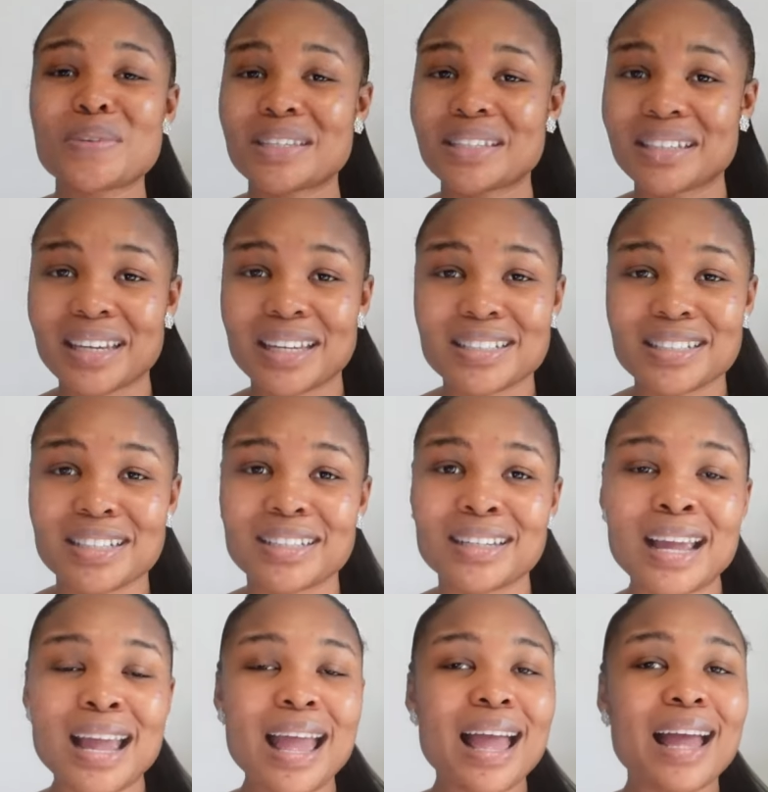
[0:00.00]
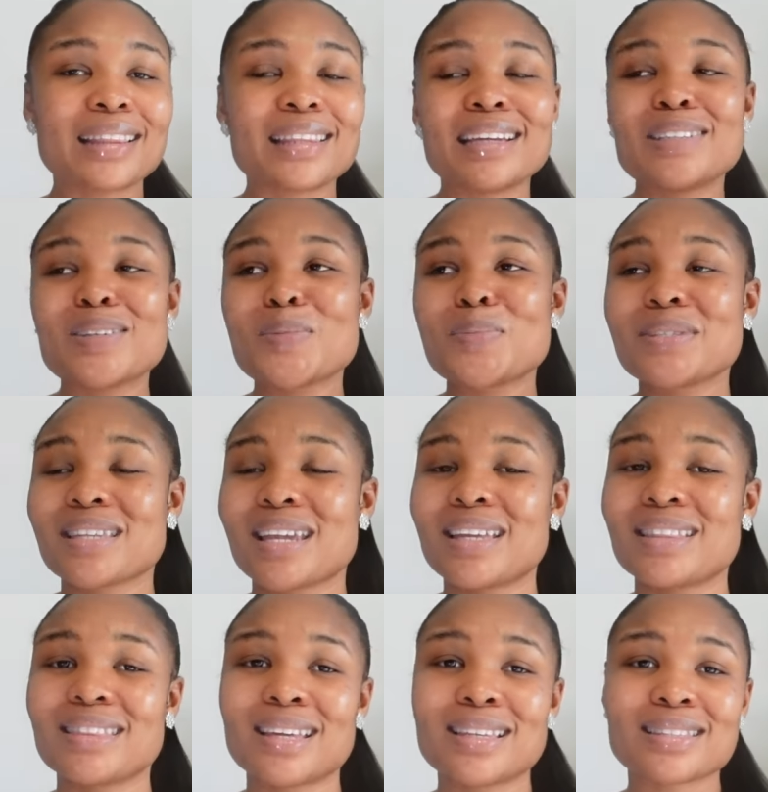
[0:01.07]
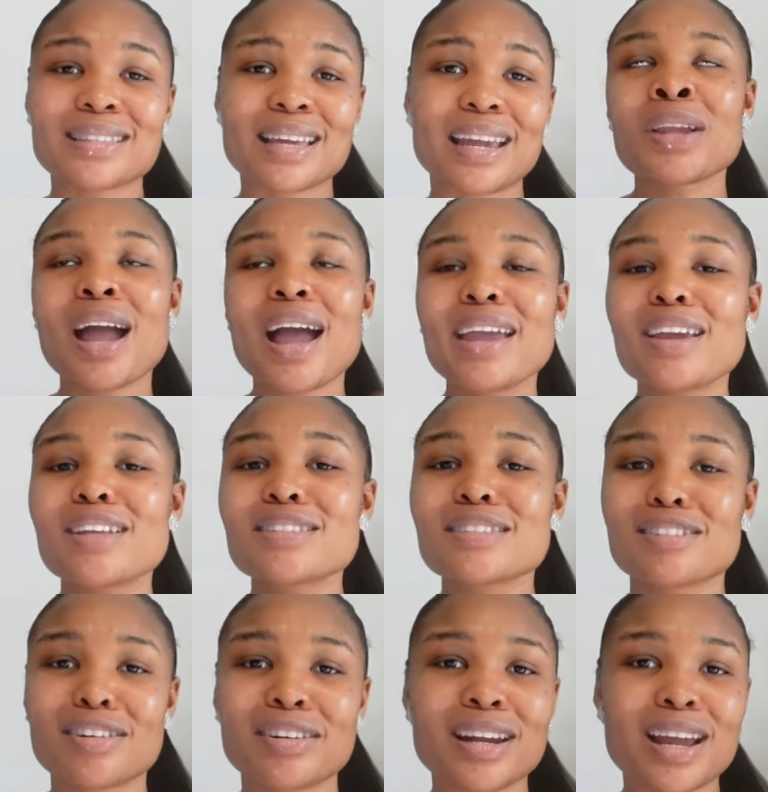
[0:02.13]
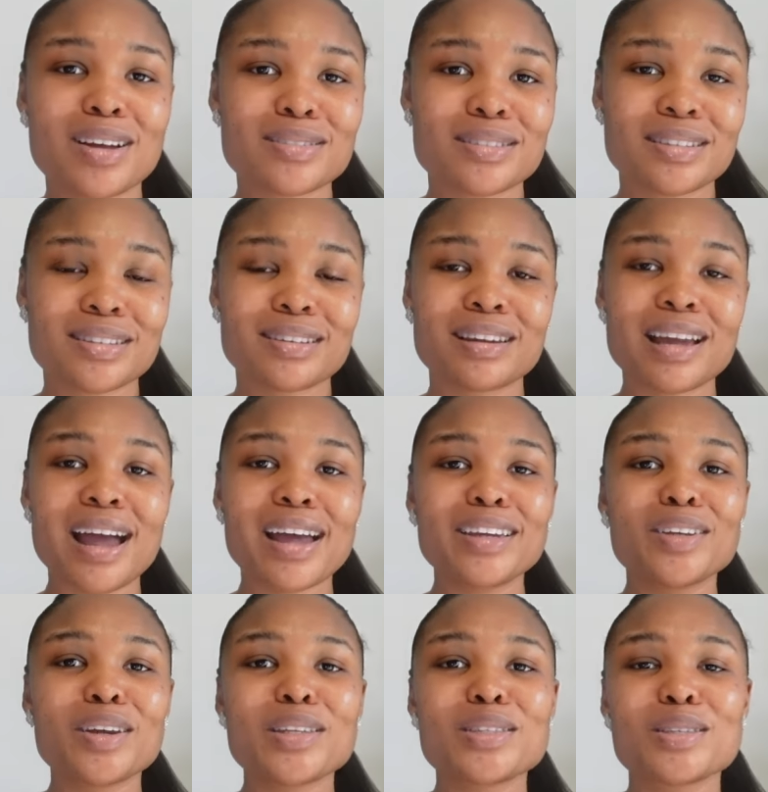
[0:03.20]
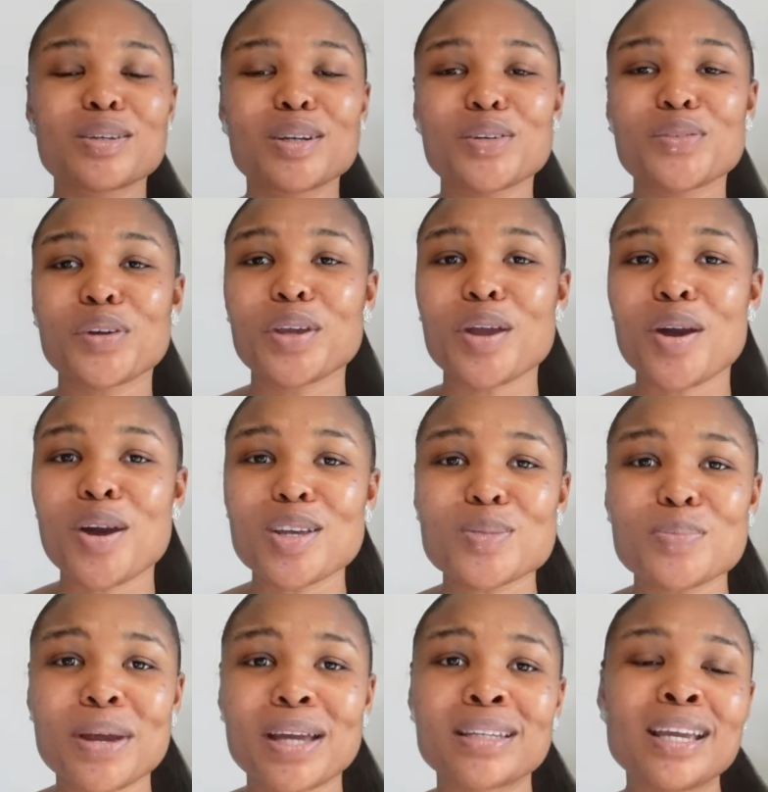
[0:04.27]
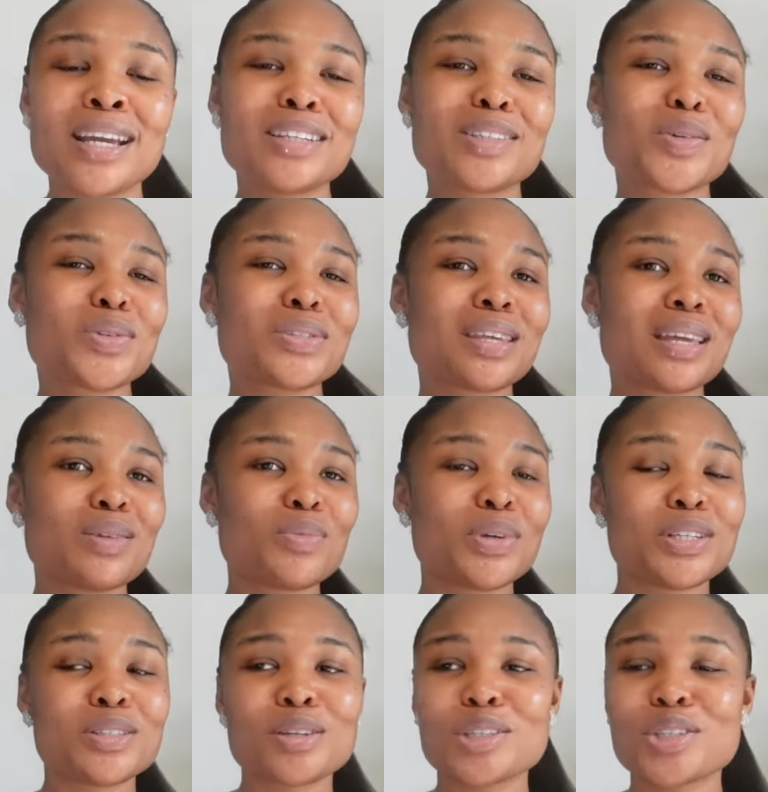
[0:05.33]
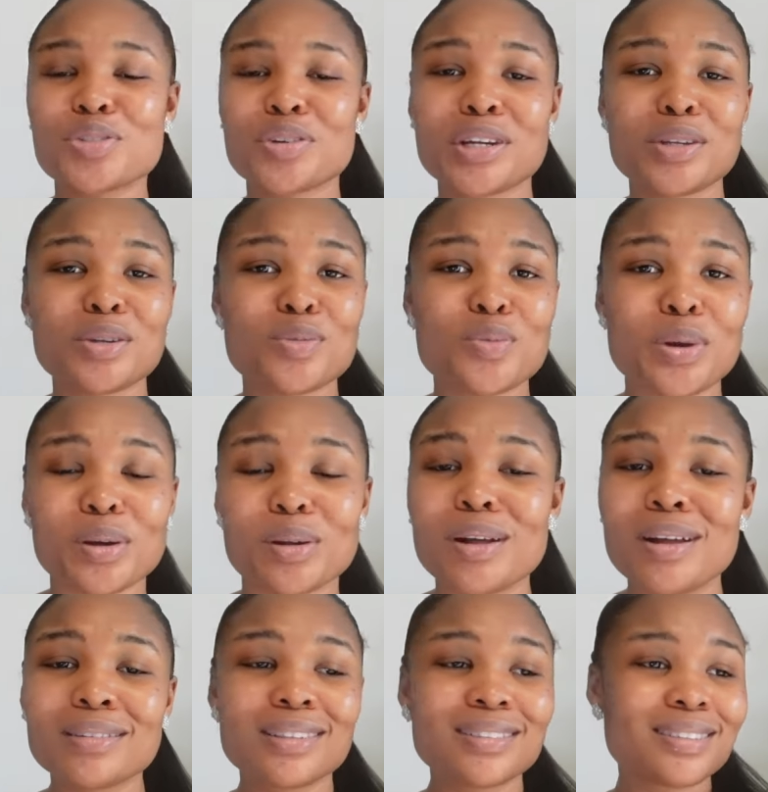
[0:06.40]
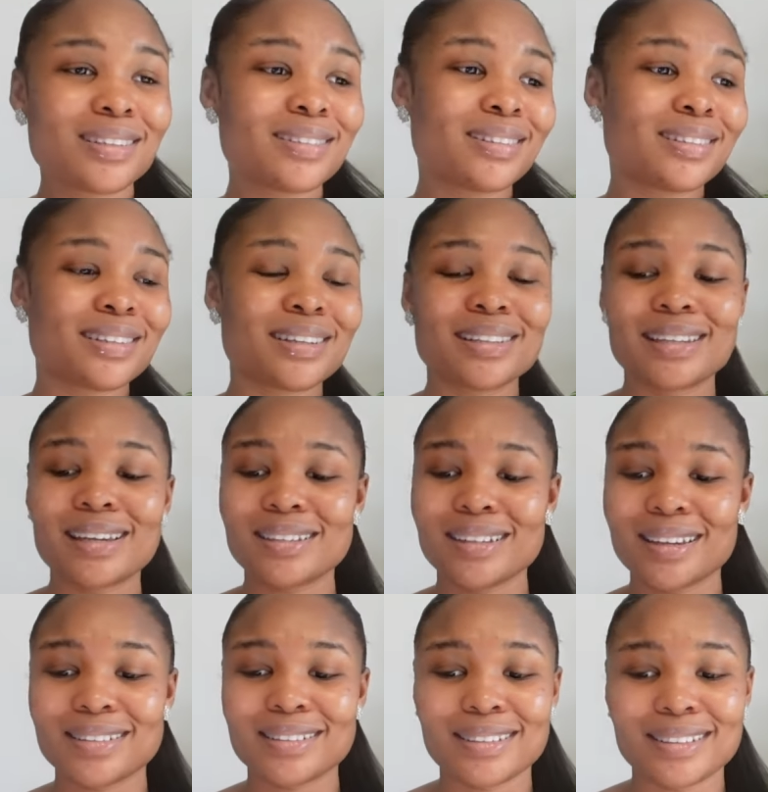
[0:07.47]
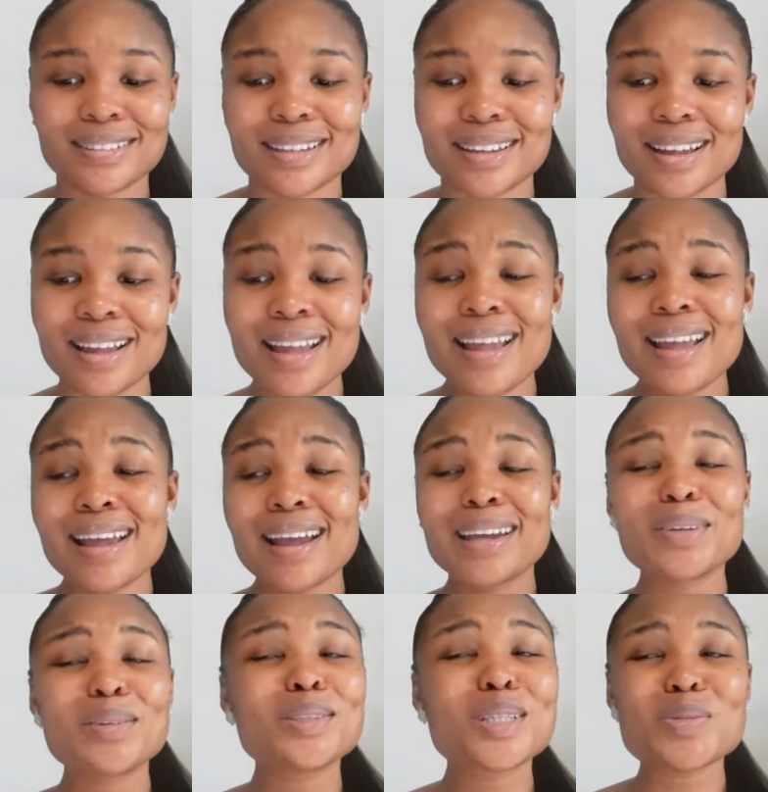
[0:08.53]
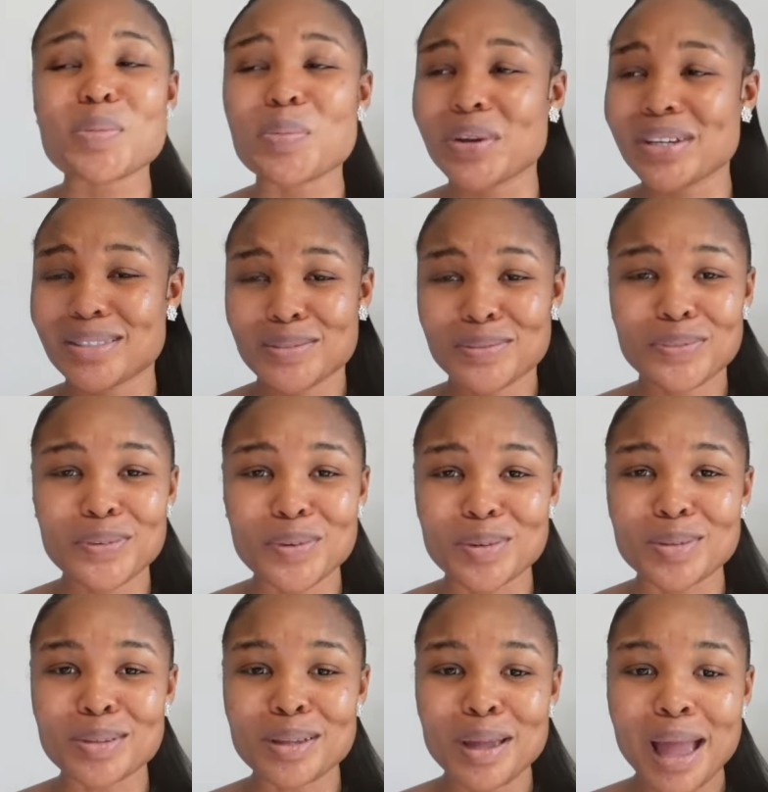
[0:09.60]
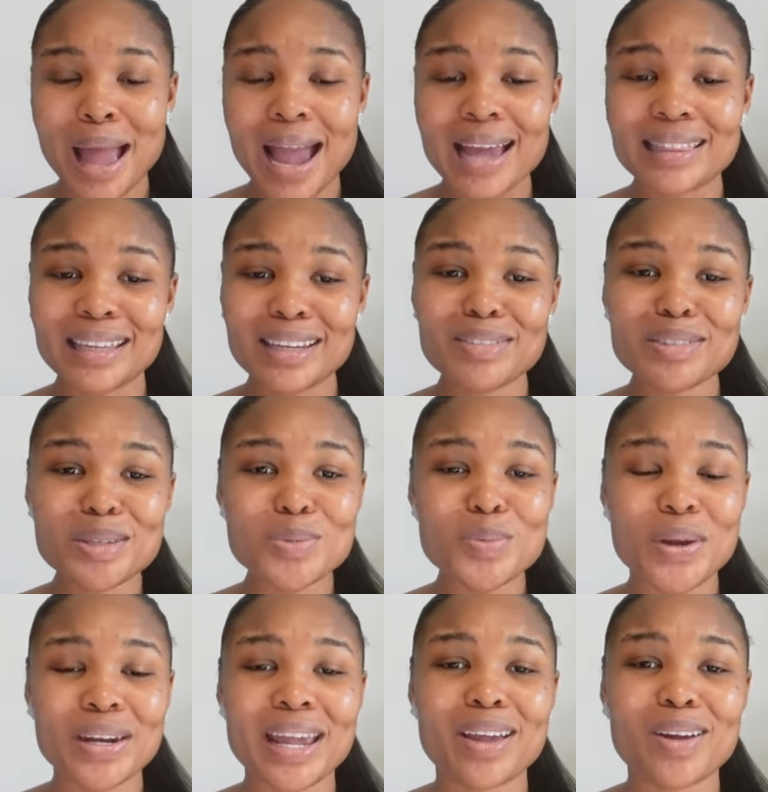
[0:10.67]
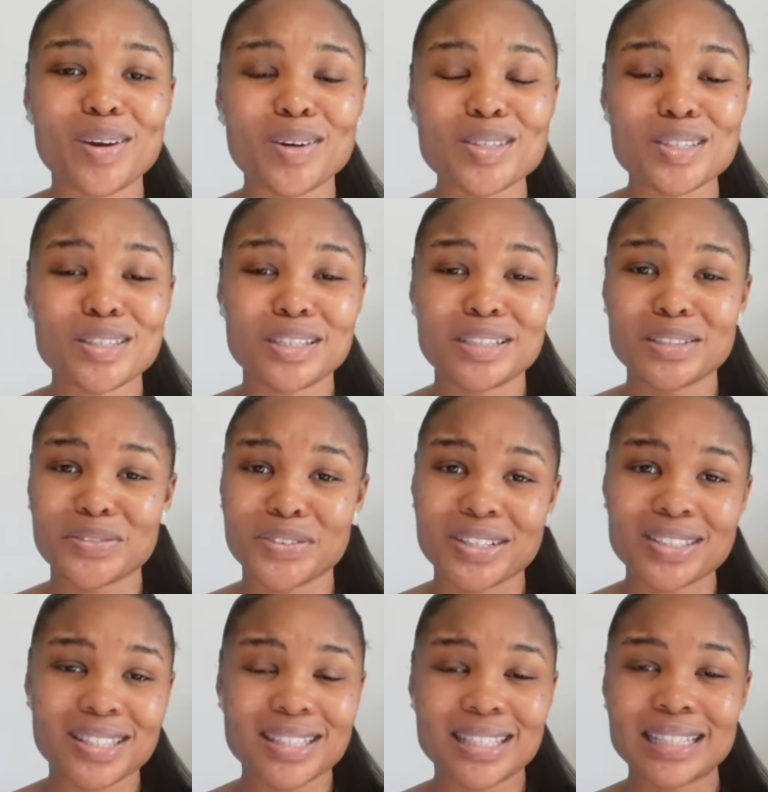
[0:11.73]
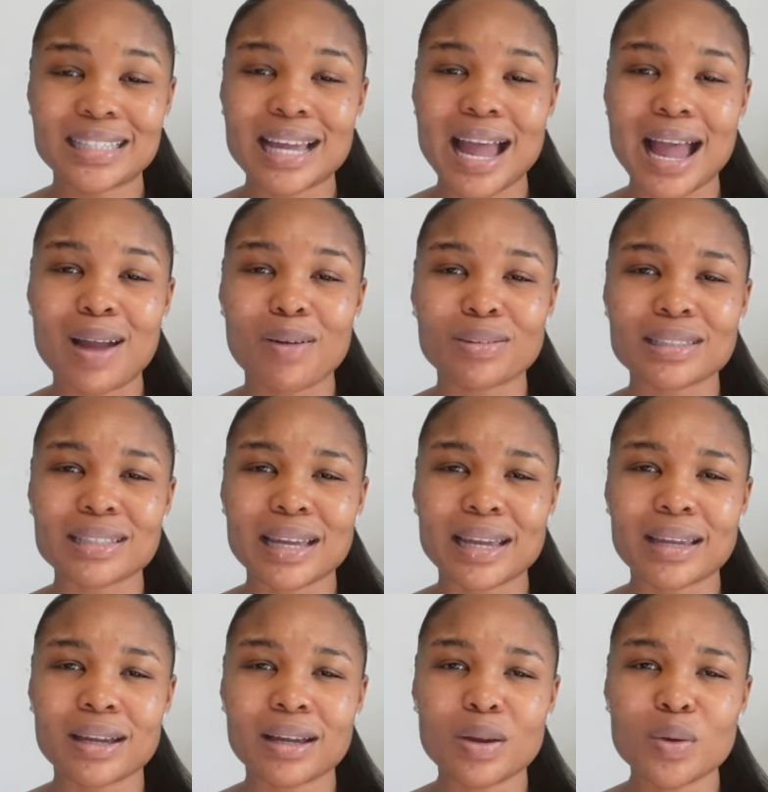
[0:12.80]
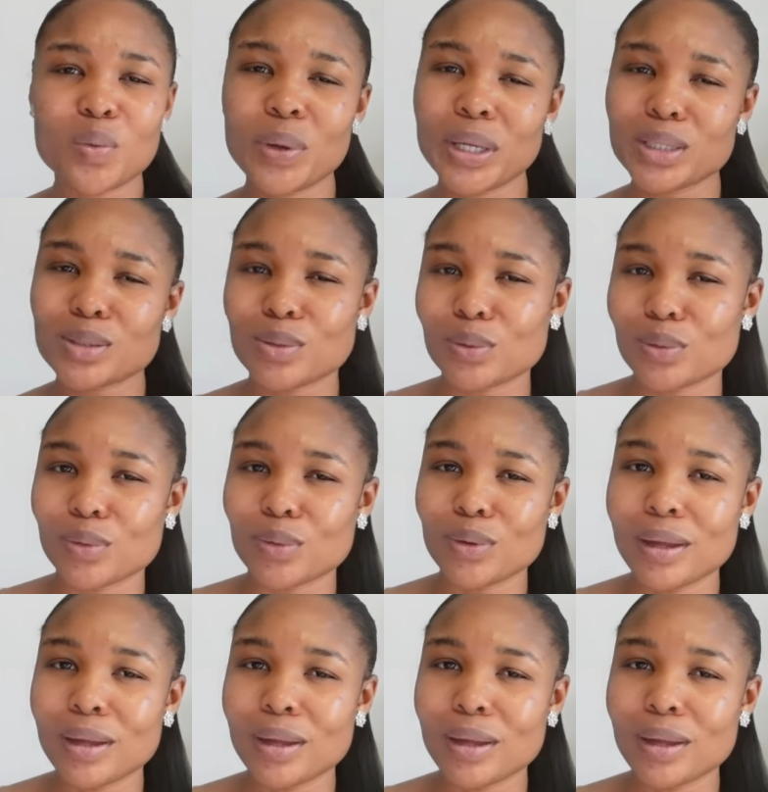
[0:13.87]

be in the kitchen, and then they would be saying things like, how are you going to learn how to cook? How are you going to cook for your husband? They will say, we did not train you well, da, da, da, da, yada yada yada. I would just be pressing phone. I think this was when I got to the university that I was like, wait, so